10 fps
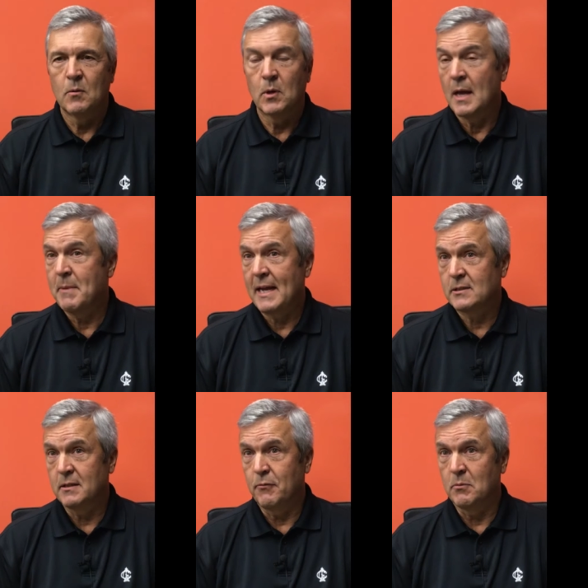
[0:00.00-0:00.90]
Well, I'm
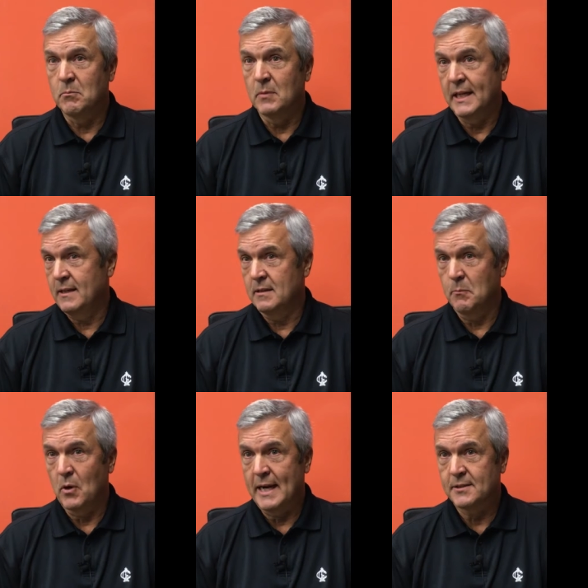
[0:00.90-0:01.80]
actually from Lincoln,
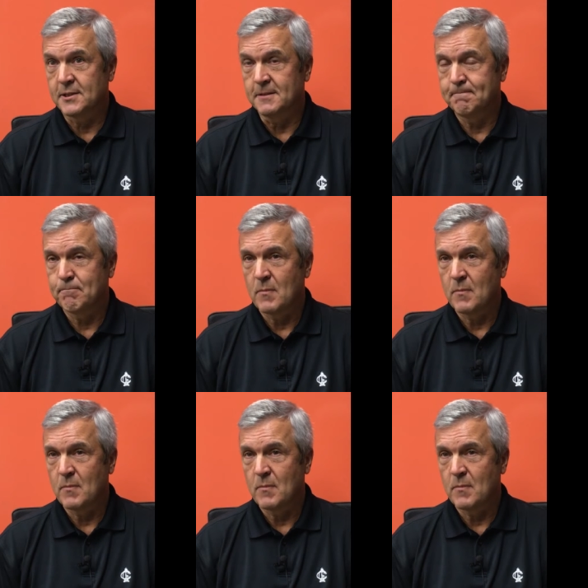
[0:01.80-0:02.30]
Nebraska,